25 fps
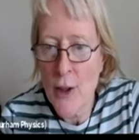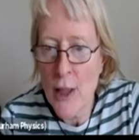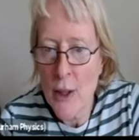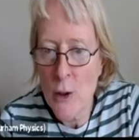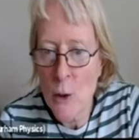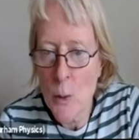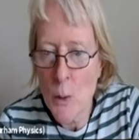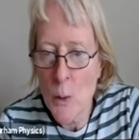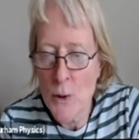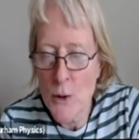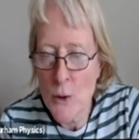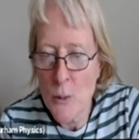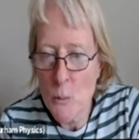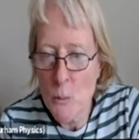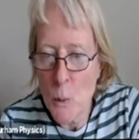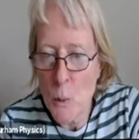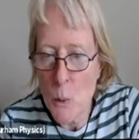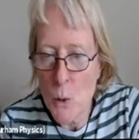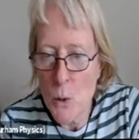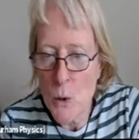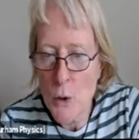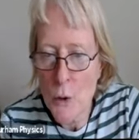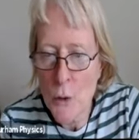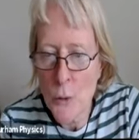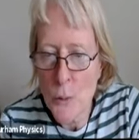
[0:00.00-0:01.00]
our quantum
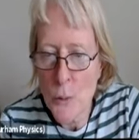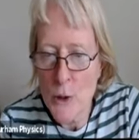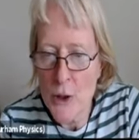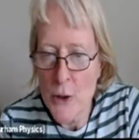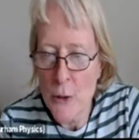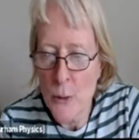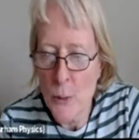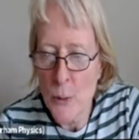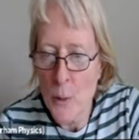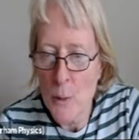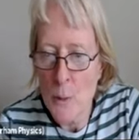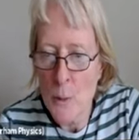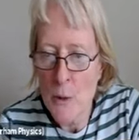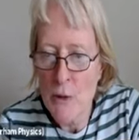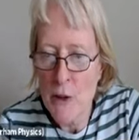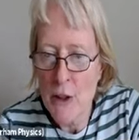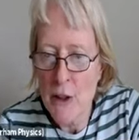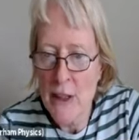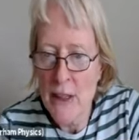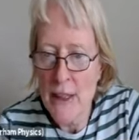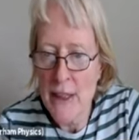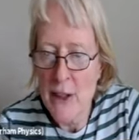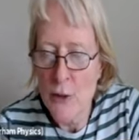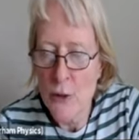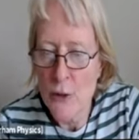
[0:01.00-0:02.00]
walks, which is what we're
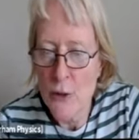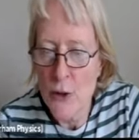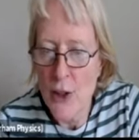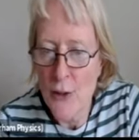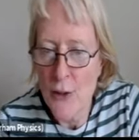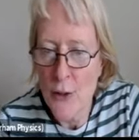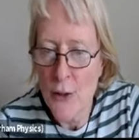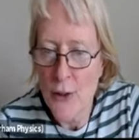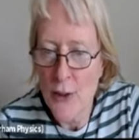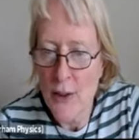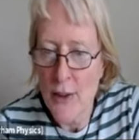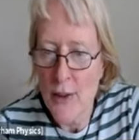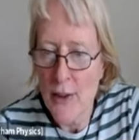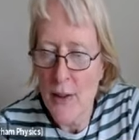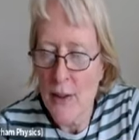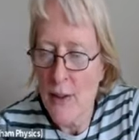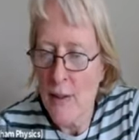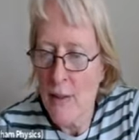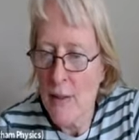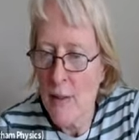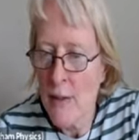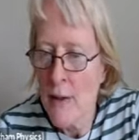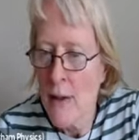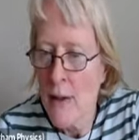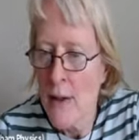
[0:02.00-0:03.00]
really interested
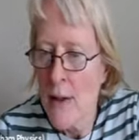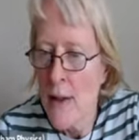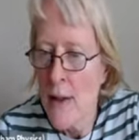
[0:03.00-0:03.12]
in.